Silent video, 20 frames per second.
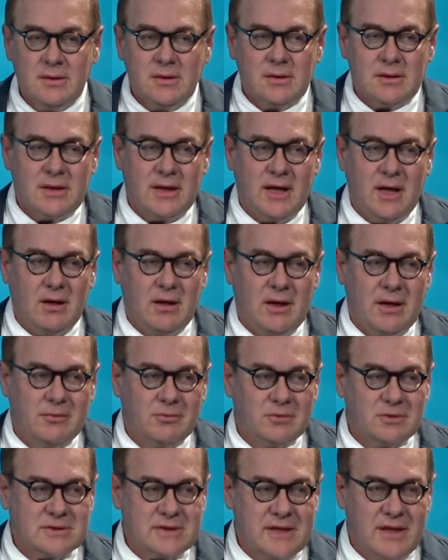Now, I
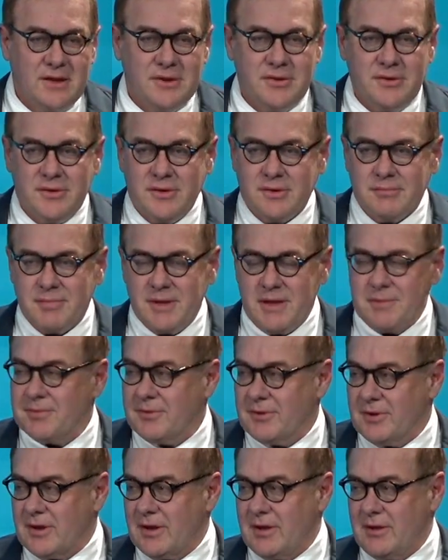will tell you that people
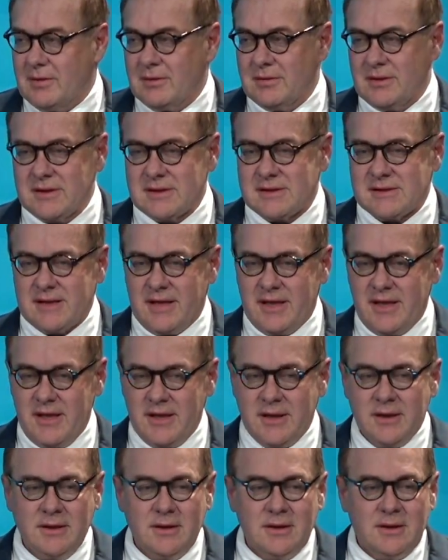that hear this
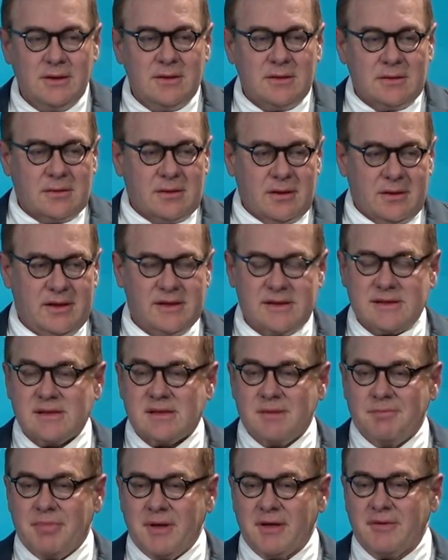say, this is
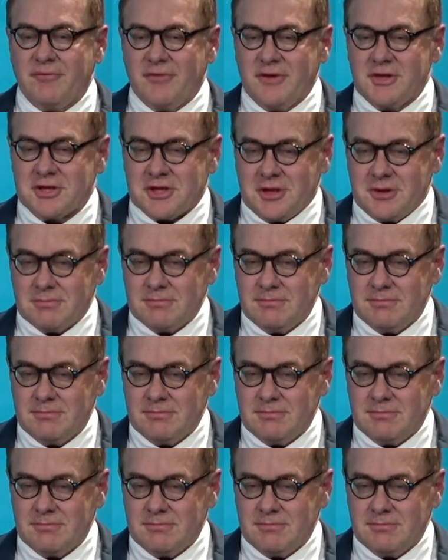a big vision.